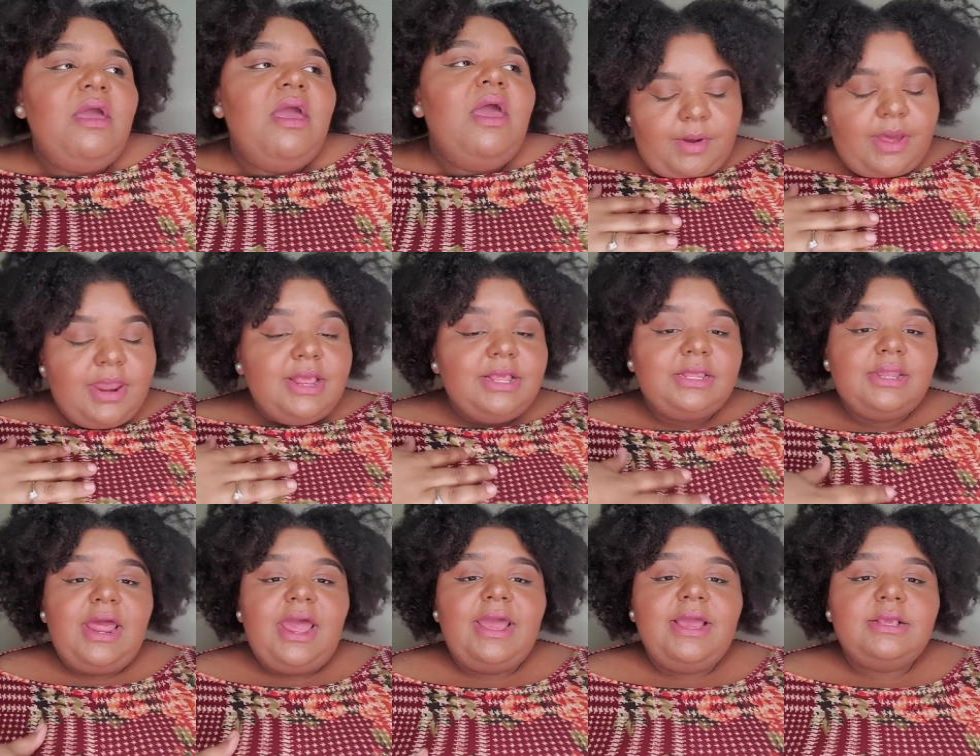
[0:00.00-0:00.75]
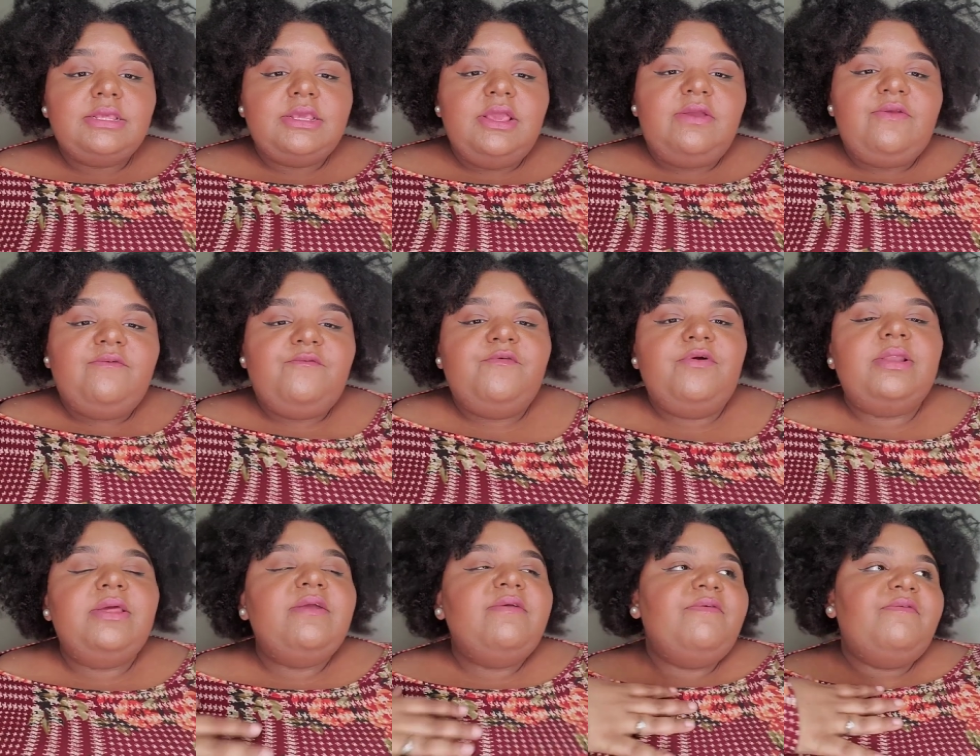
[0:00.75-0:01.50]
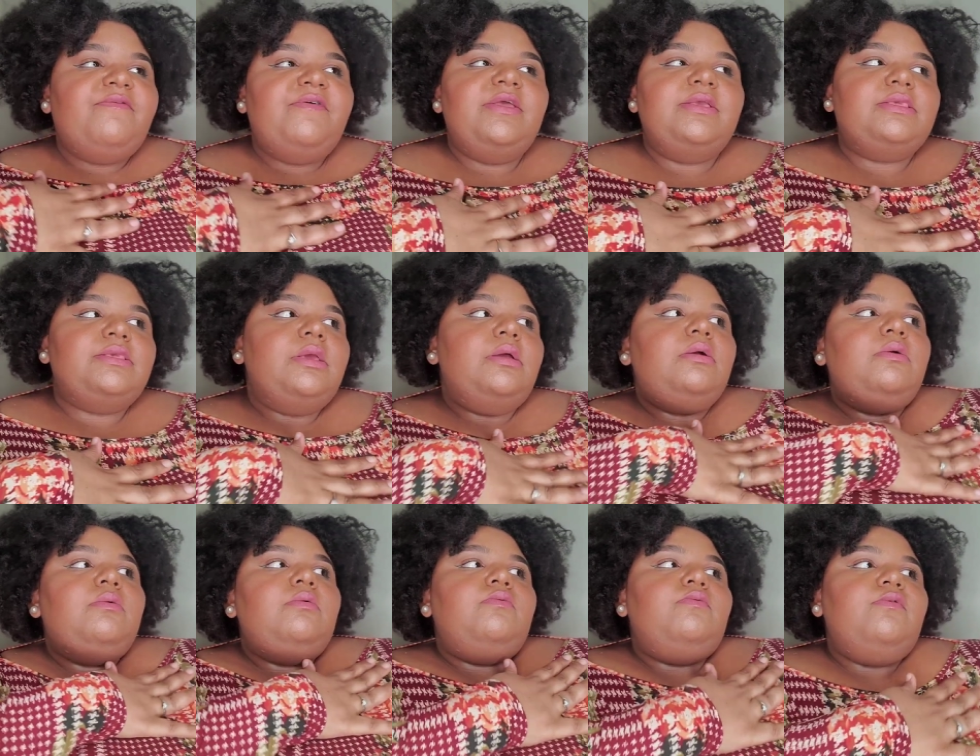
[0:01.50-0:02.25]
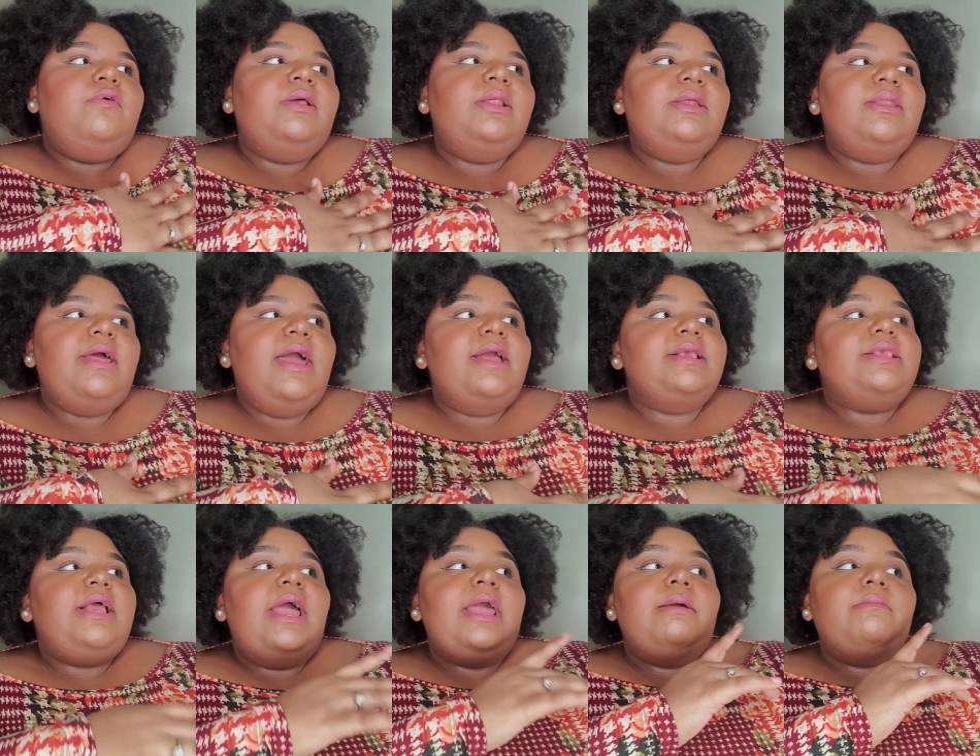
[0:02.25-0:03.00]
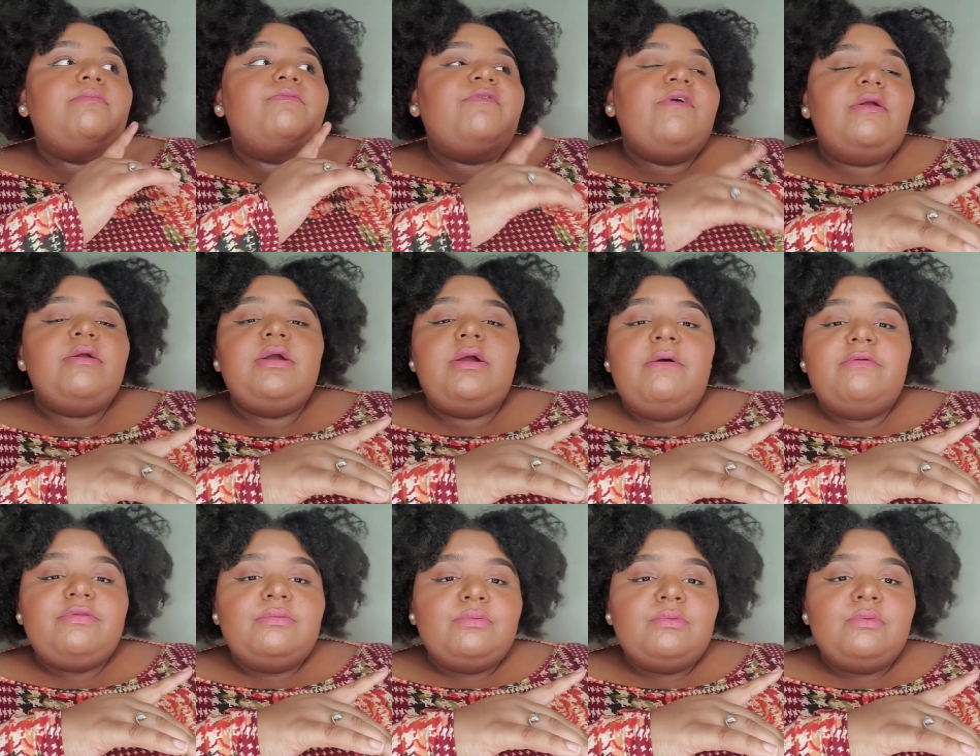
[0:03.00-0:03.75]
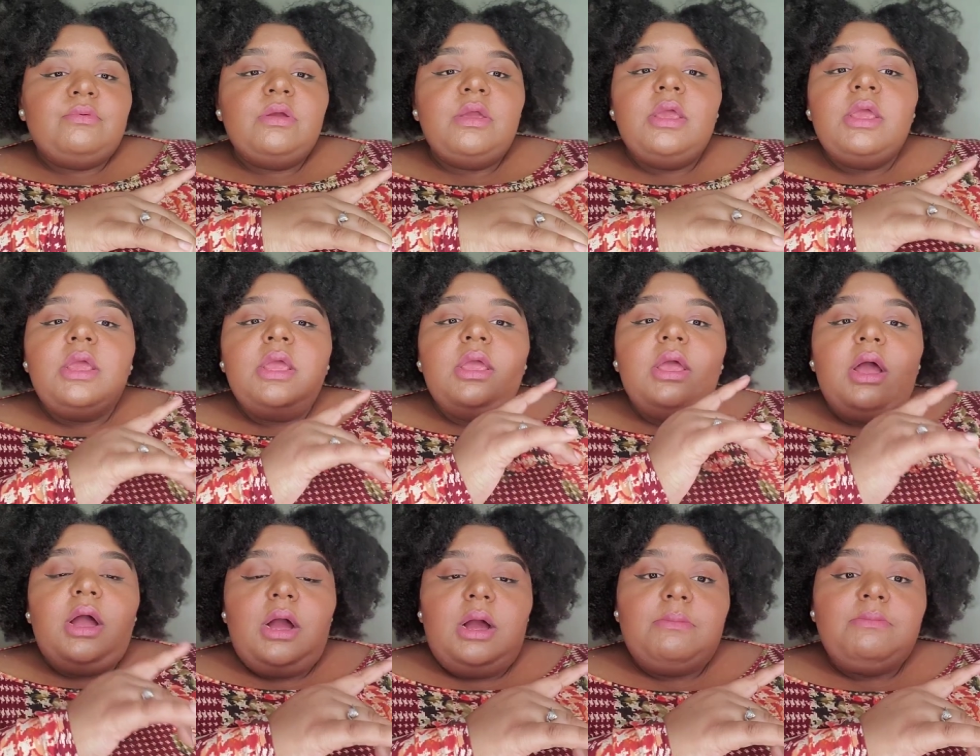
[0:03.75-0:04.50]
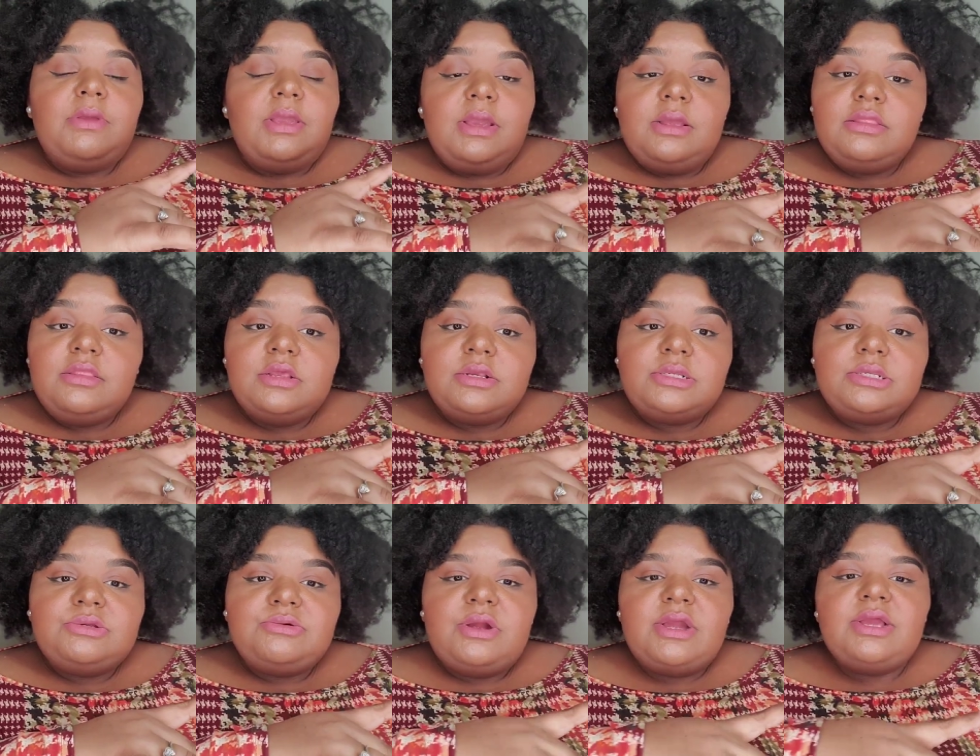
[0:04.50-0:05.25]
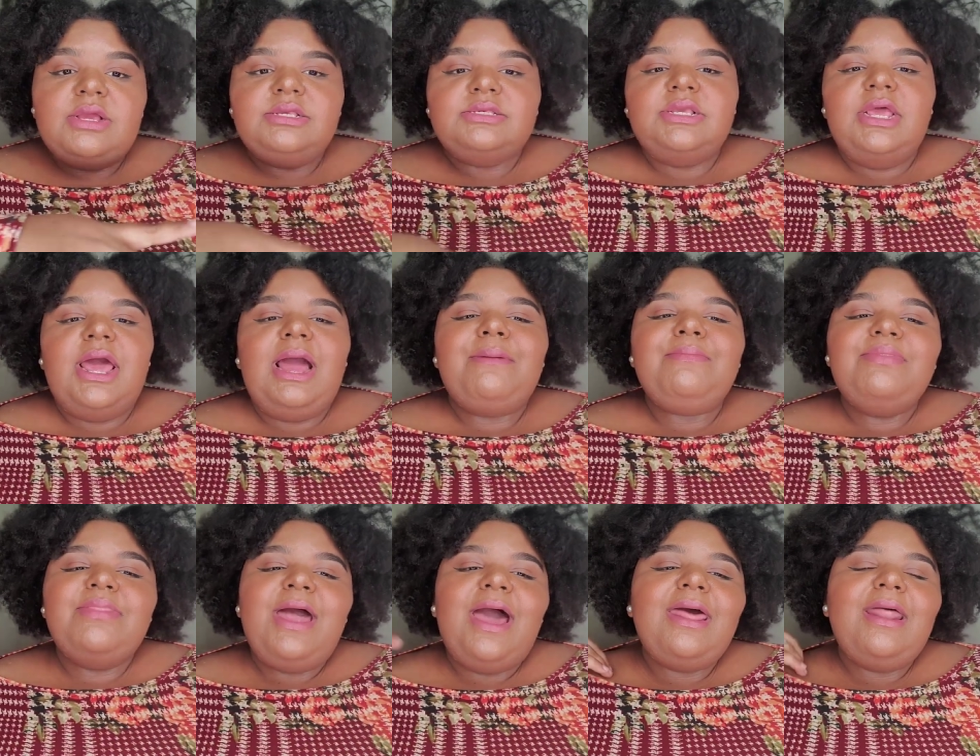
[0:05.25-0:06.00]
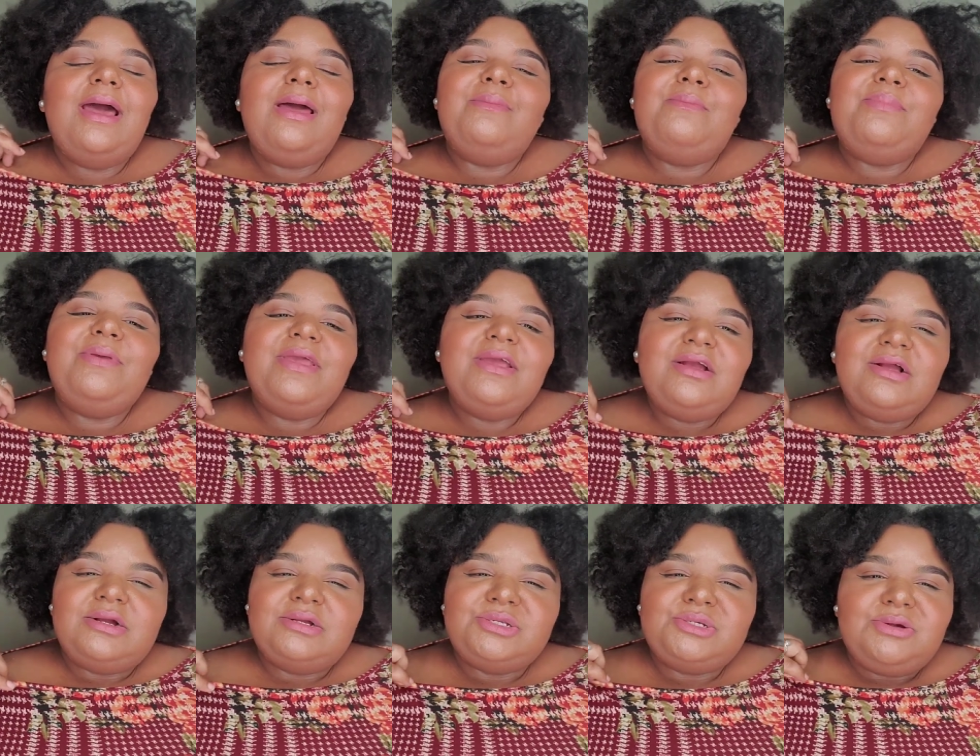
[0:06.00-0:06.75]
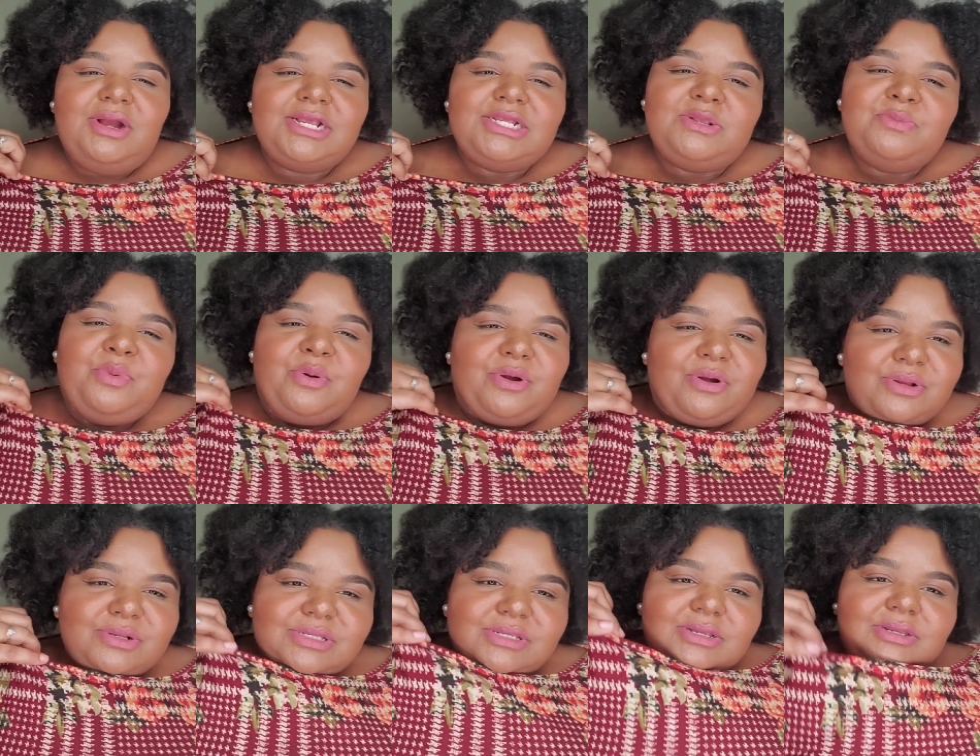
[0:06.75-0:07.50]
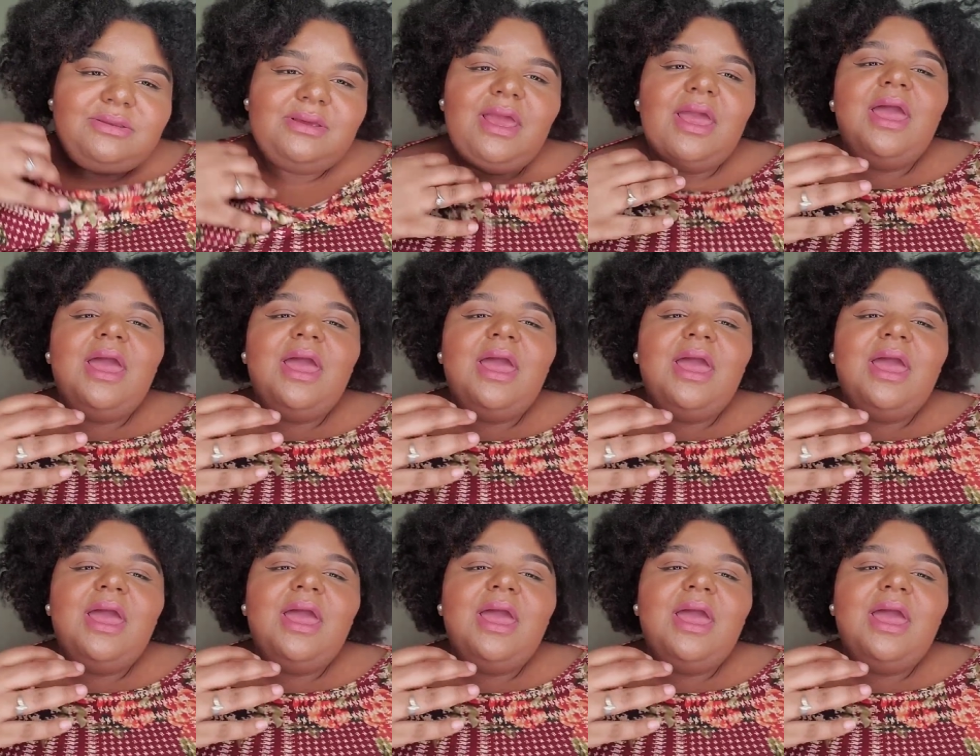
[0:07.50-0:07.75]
But it's nice. It really fits really nice. I am very comfortable um, in this dress. I'm not a big dress person.